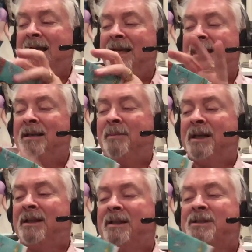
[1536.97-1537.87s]
Anybody
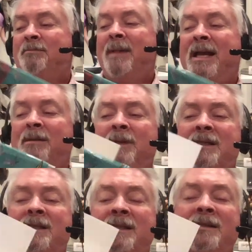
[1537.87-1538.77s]
that's met him
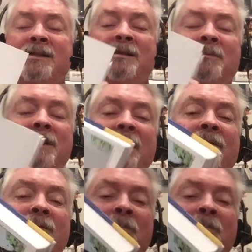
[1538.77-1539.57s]
considers themselves